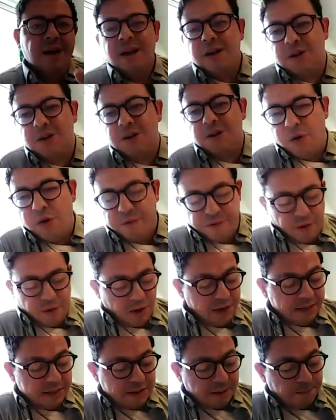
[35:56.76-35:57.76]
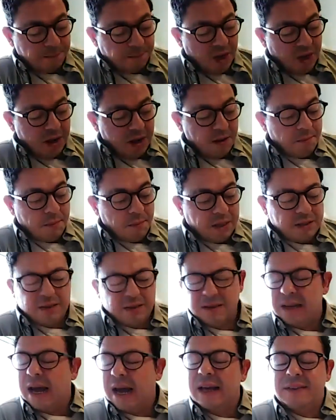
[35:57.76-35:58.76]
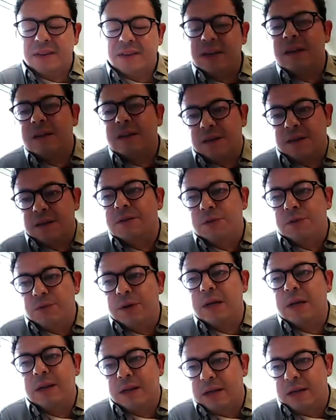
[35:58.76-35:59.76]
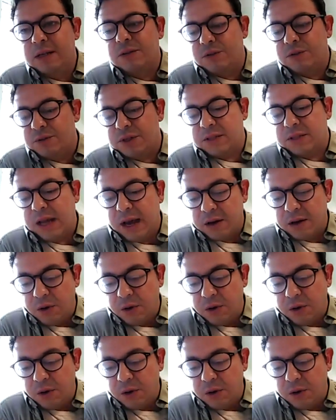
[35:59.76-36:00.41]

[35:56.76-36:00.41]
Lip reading: go for it. But I think you really need to start